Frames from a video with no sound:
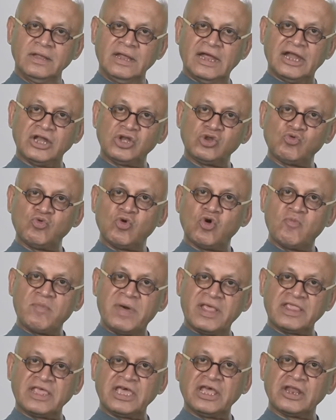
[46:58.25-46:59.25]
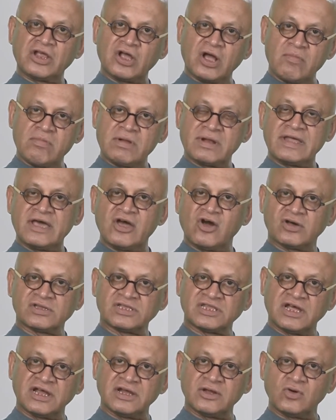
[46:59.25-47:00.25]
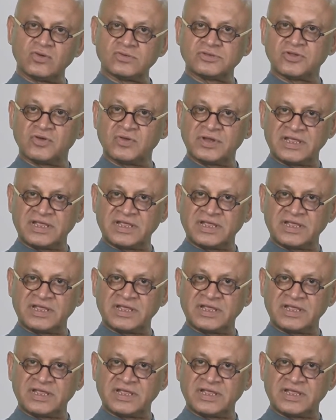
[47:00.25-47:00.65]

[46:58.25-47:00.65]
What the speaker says: N2O, methane, carbon dioxide, ozone,